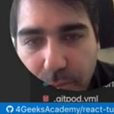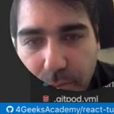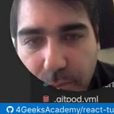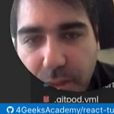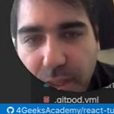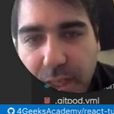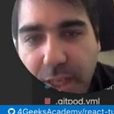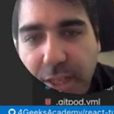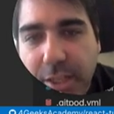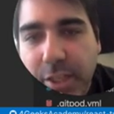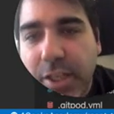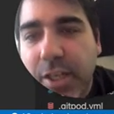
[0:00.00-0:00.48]

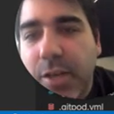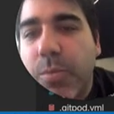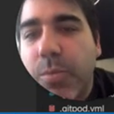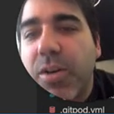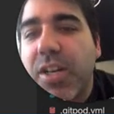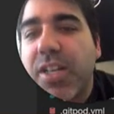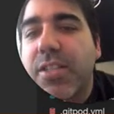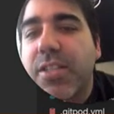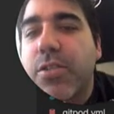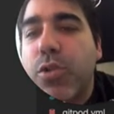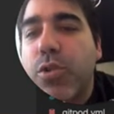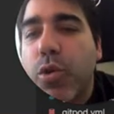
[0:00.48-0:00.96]
and it will
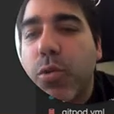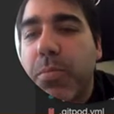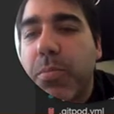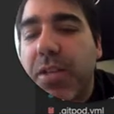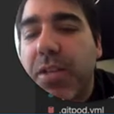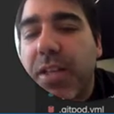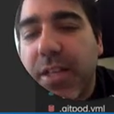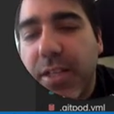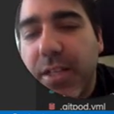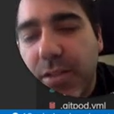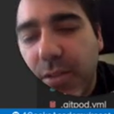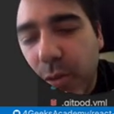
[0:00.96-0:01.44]
assume that
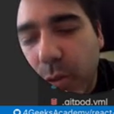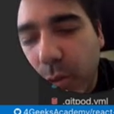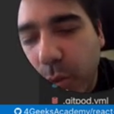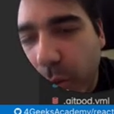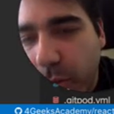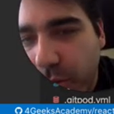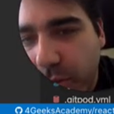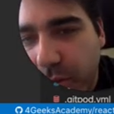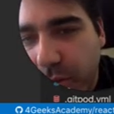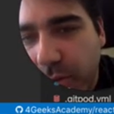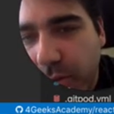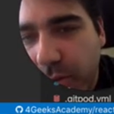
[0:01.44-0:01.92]
it's
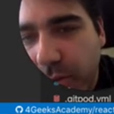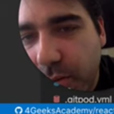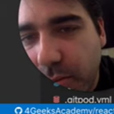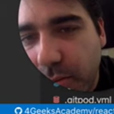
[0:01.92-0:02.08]
quotes.